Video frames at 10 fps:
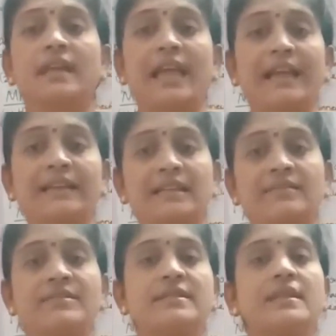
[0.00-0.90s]

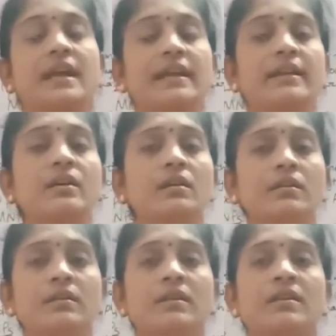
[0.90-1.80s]
actives and
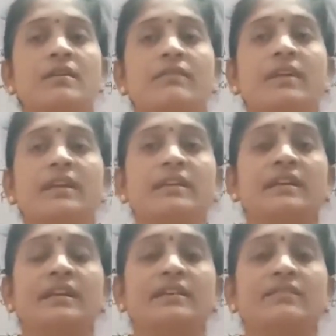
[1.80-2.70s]
when
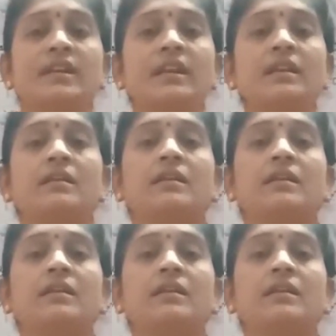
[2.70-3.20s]
it will